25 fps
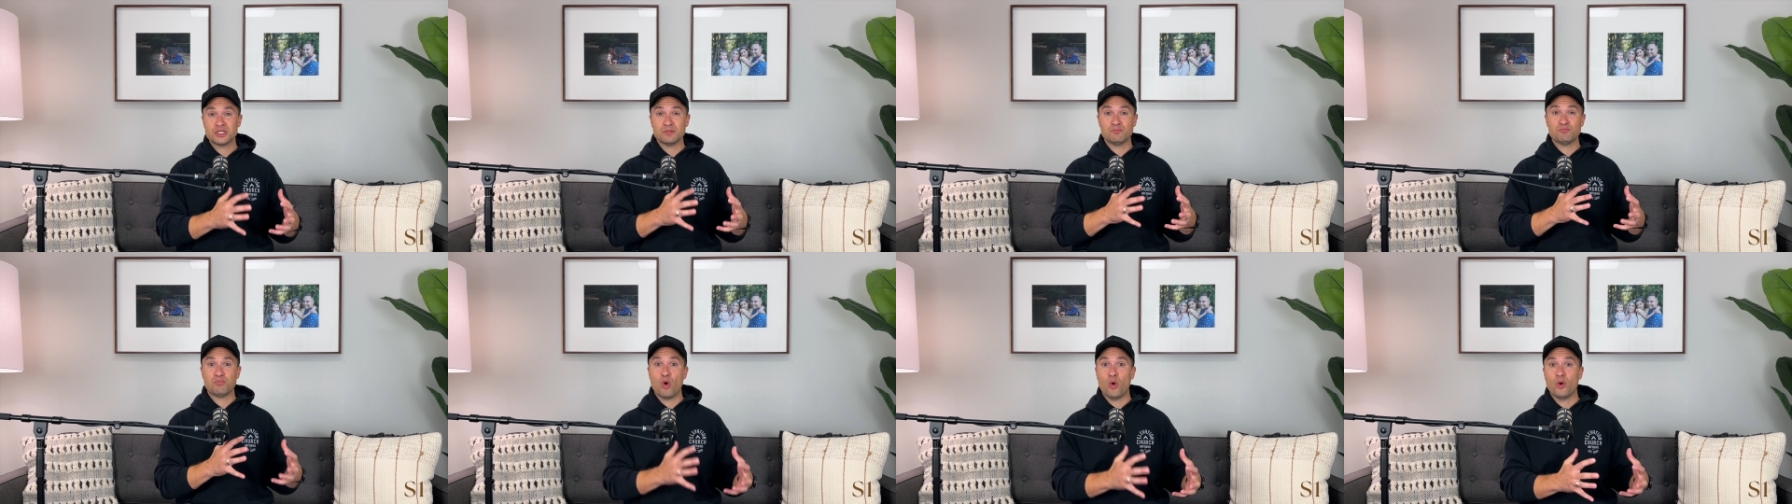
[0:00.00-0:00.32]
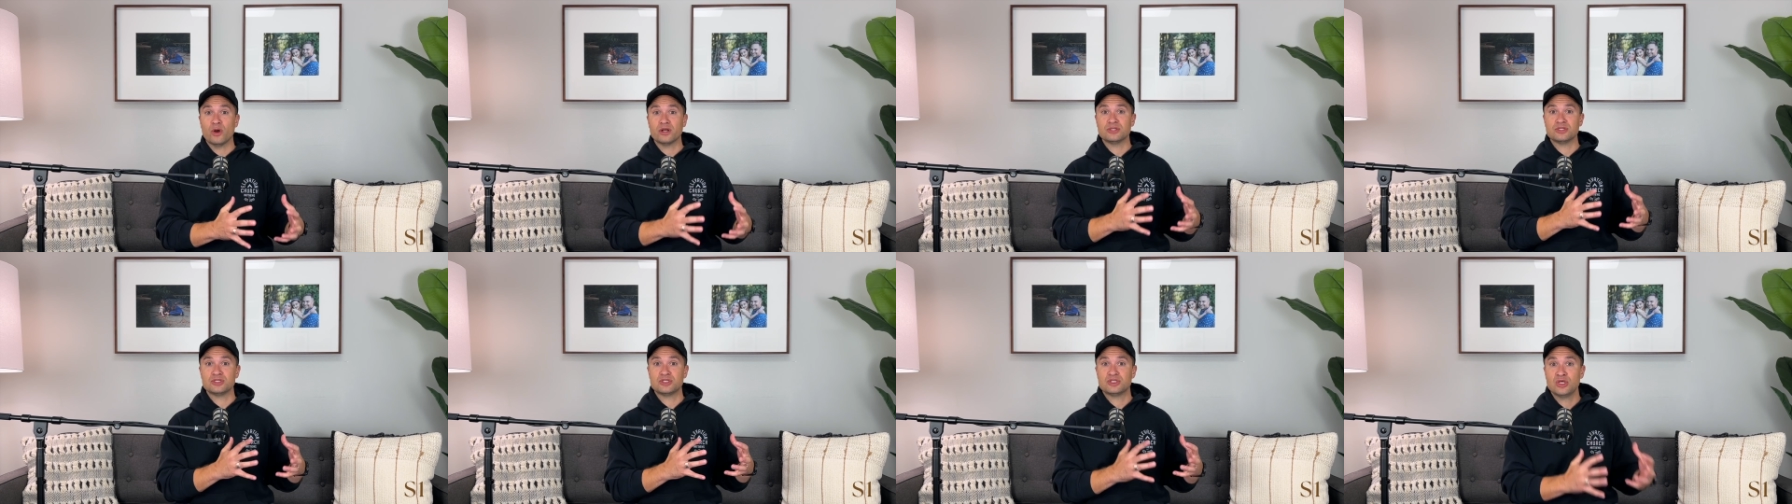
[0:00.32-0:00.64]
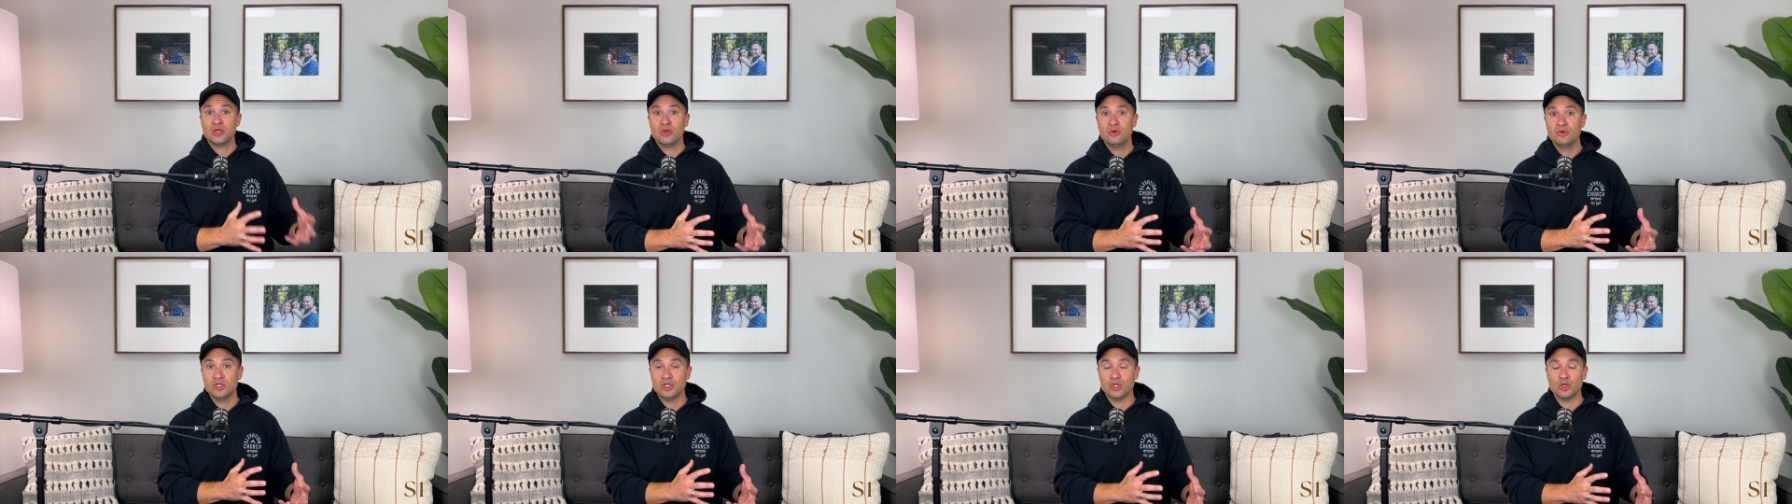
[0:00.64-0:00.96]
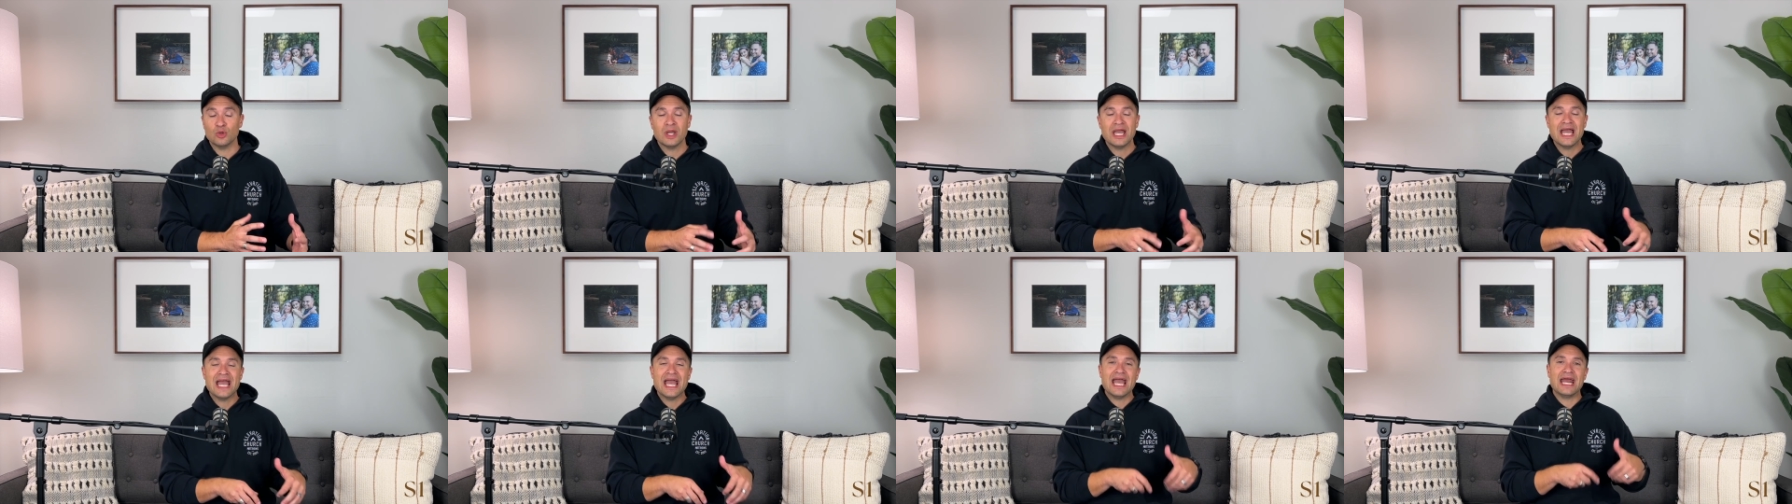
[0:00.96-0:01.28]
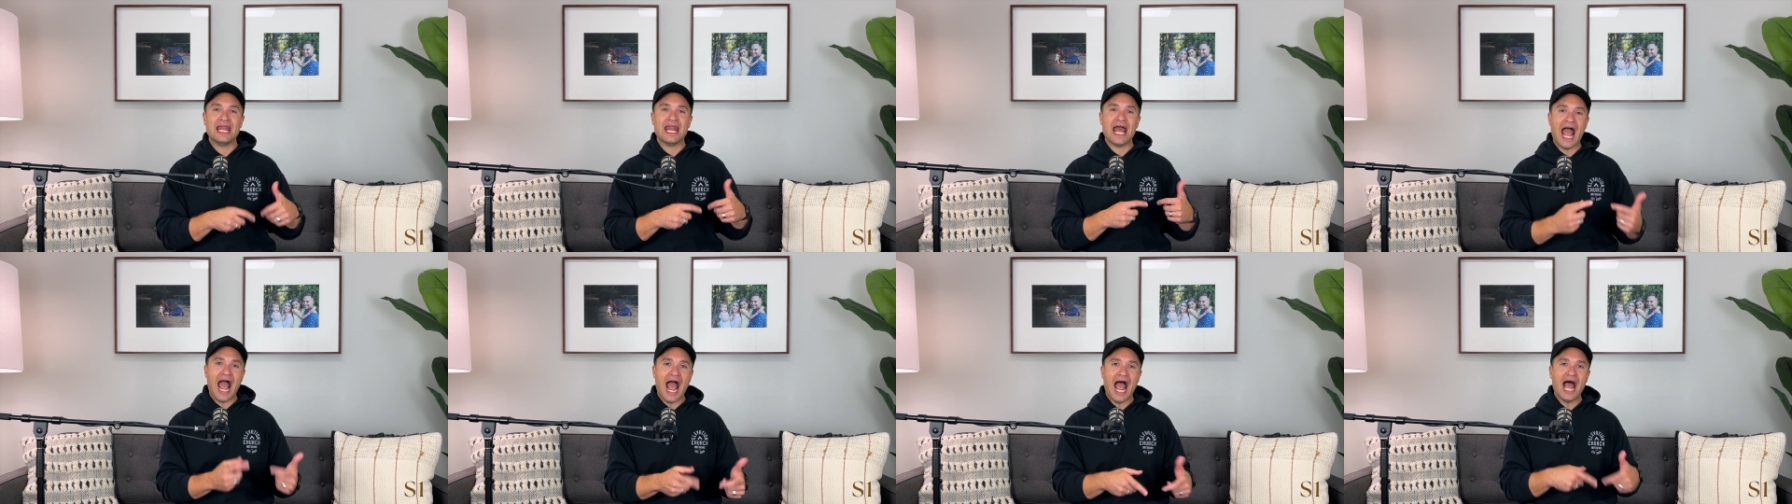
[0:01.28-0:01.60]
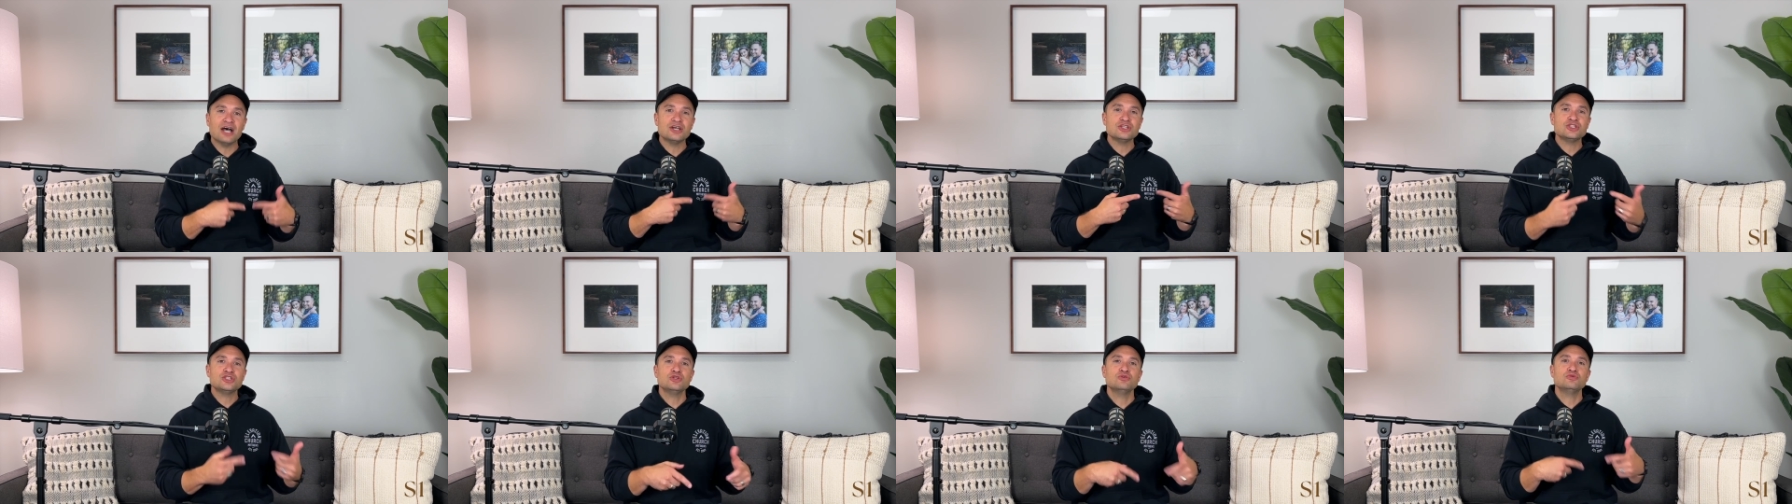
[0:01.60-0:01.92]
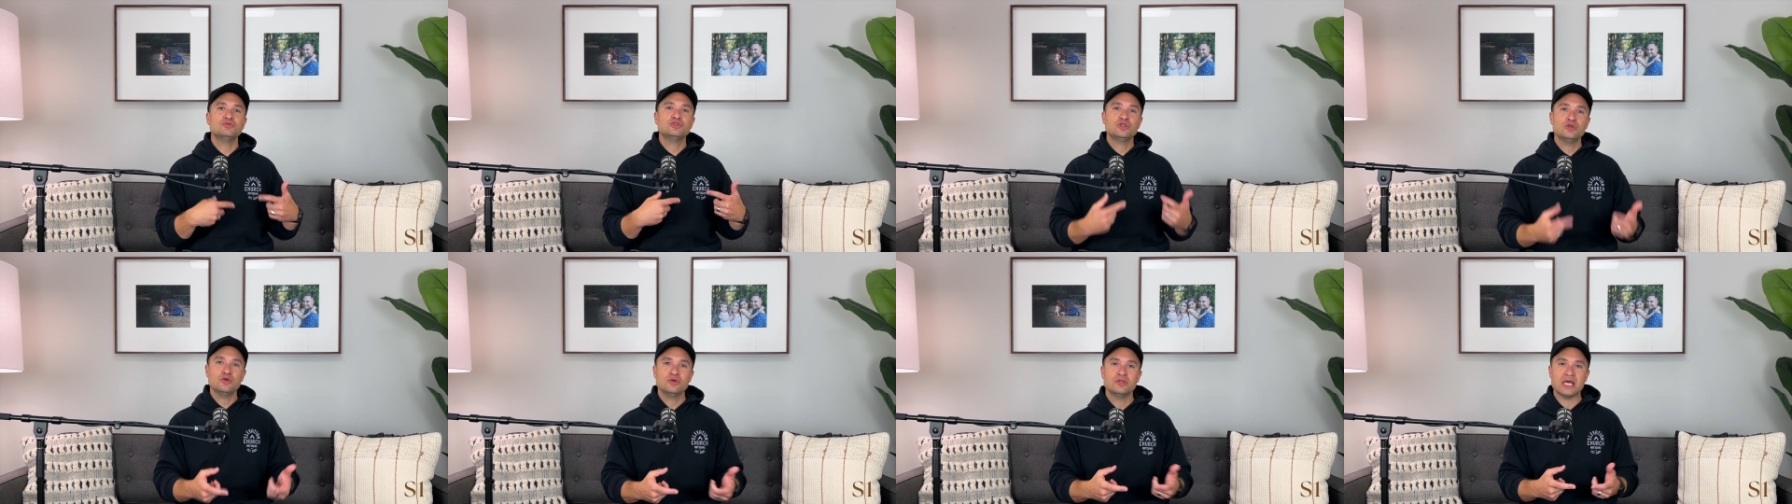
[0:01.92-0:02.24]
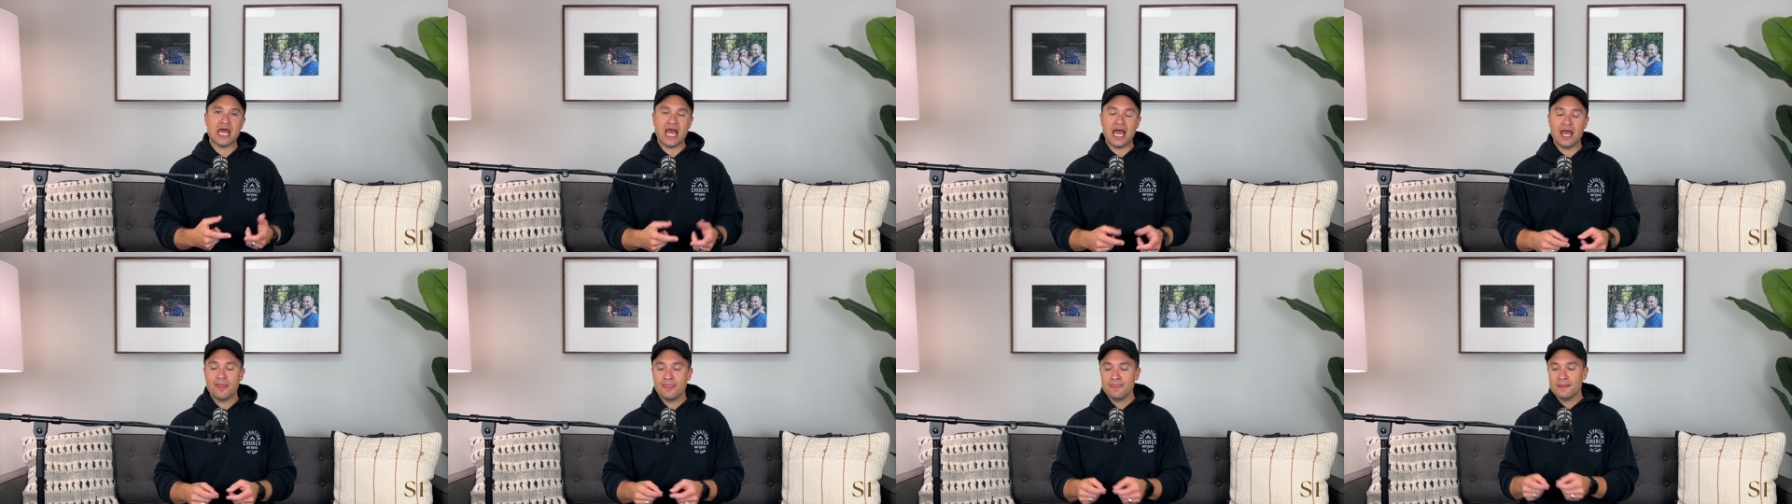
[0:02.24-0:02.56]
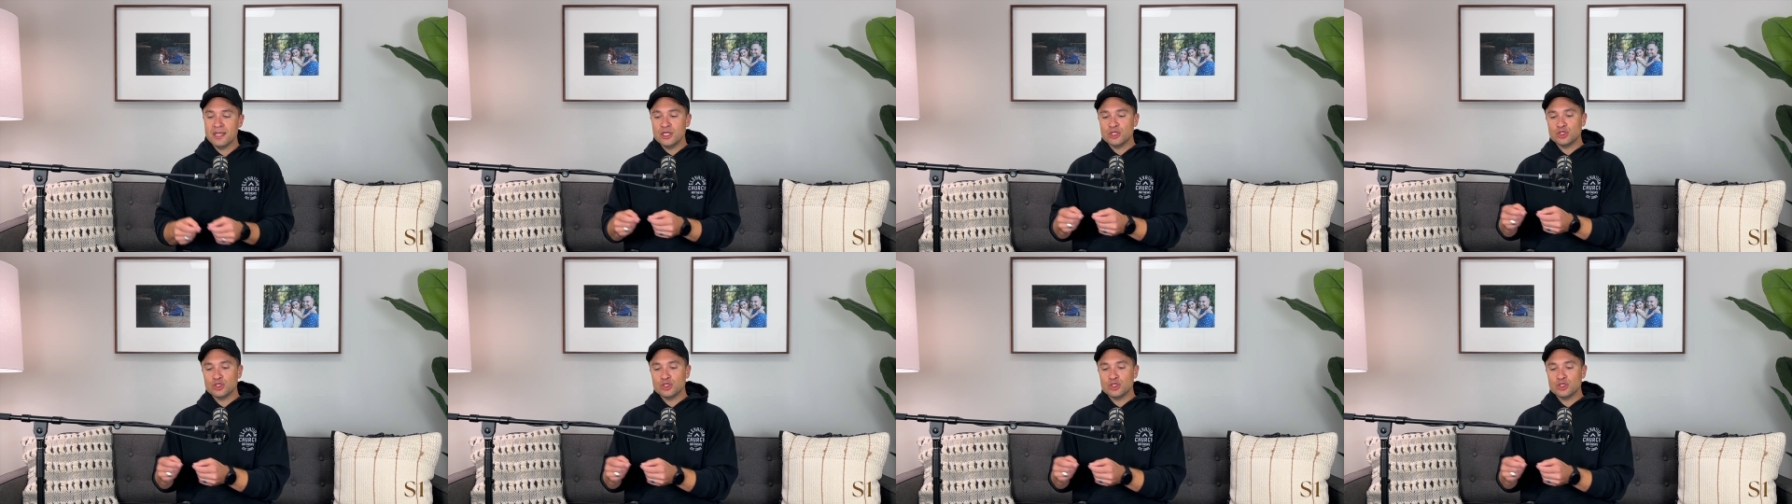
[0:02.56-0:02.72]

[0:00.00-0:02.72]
important to you. And as you do that,